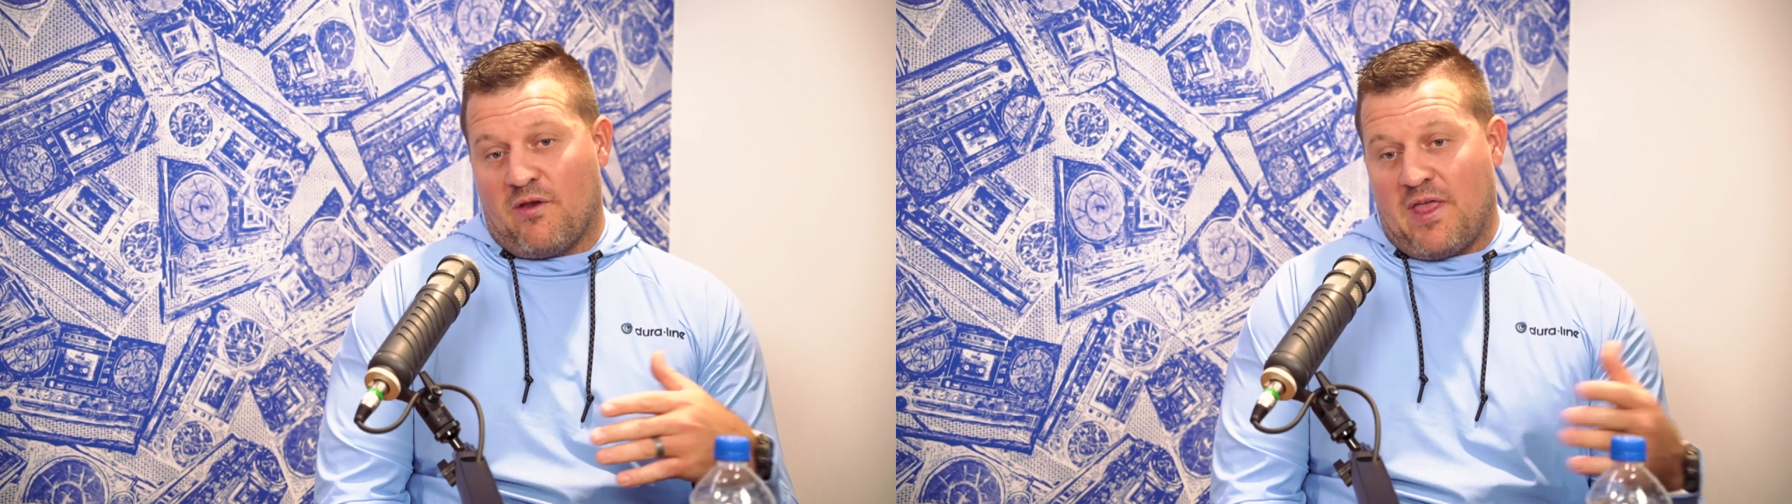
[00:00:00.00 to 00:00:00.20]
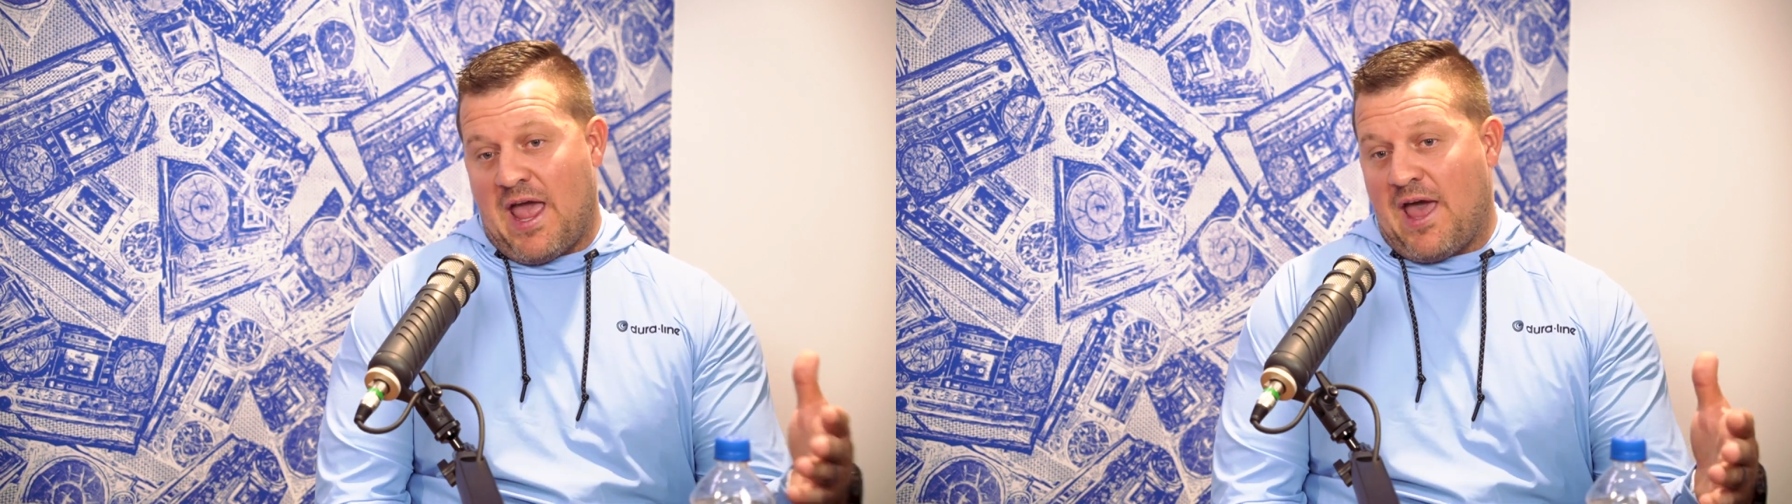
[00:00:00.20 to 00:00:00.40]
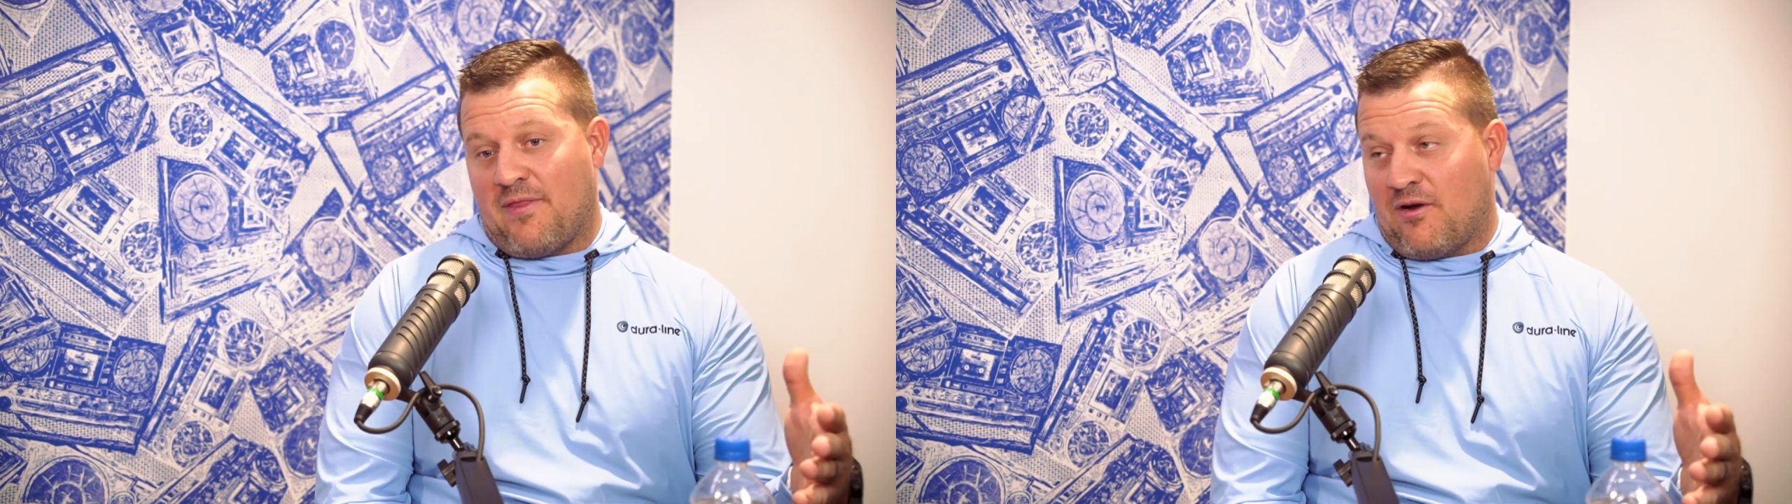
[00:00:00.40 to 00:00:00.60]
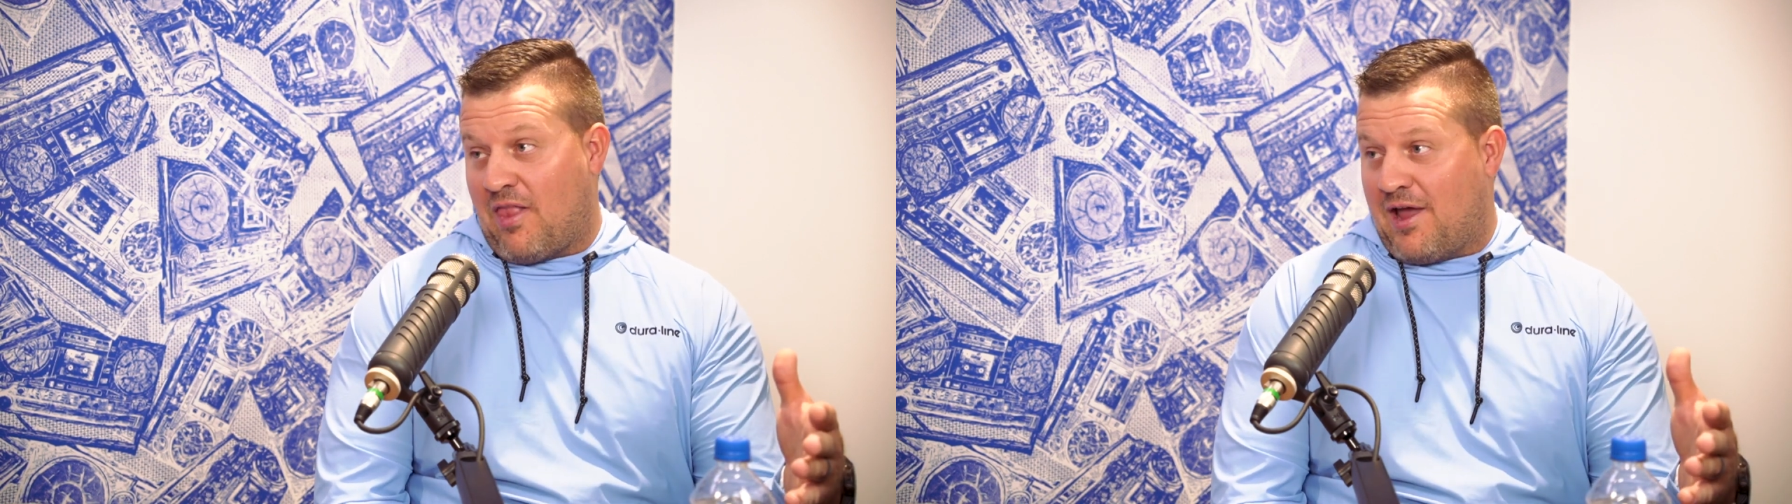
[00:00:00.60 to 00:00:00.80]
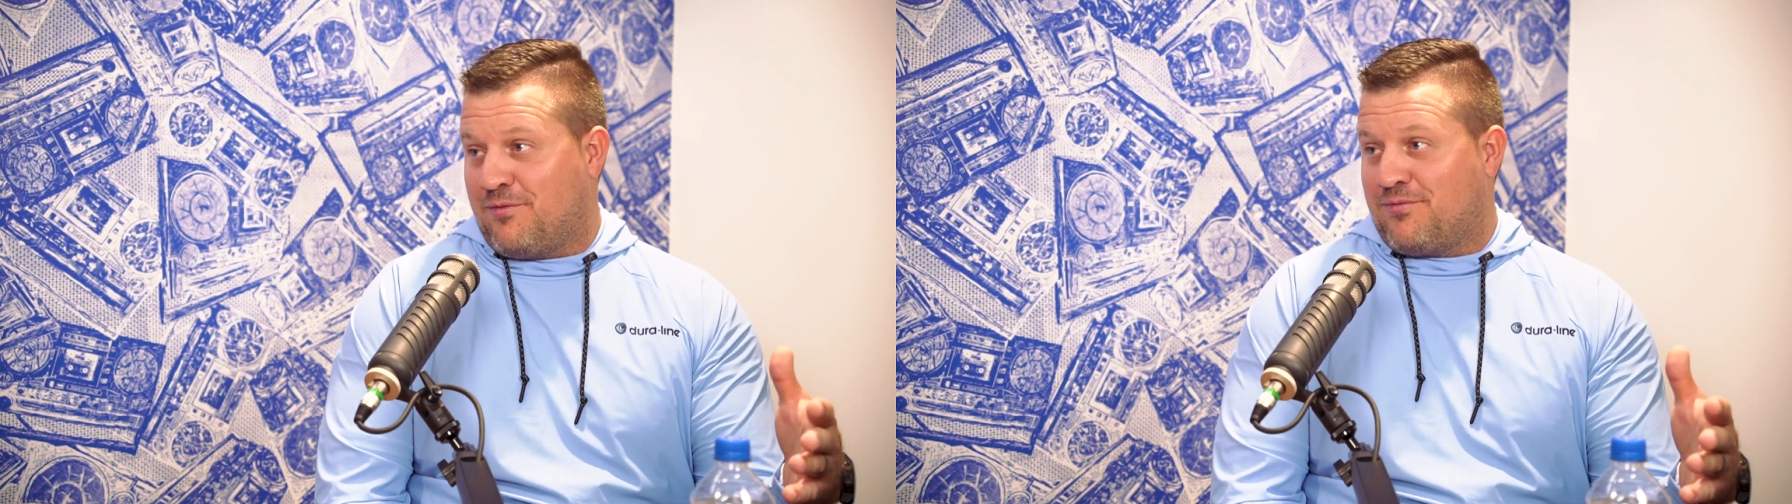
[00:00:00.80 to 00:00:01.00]
are they at in their
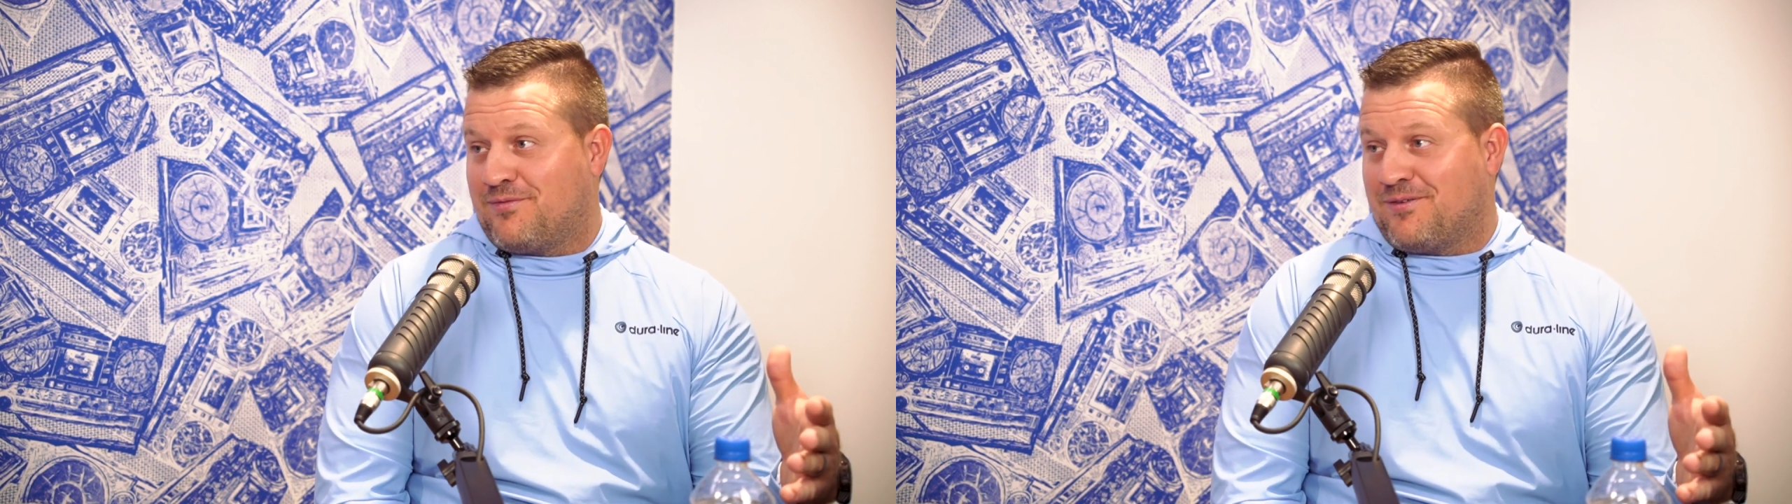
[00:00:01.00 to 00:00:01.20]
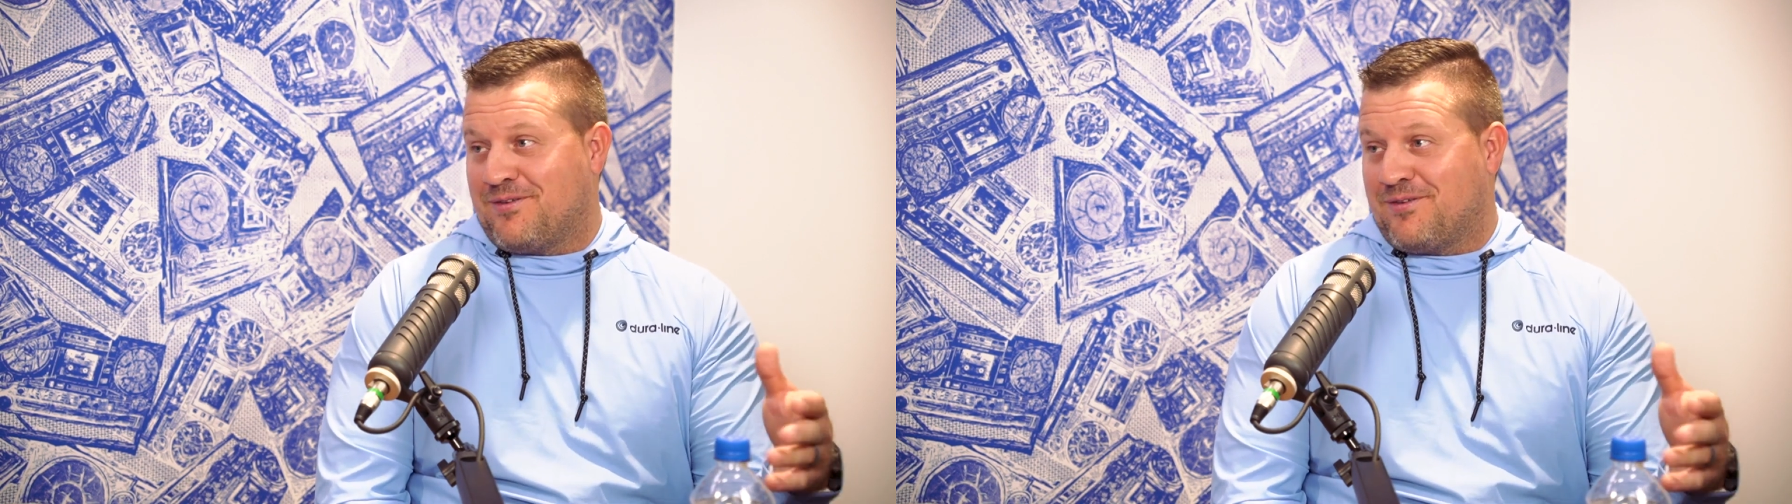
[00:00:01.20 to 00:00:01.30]
life?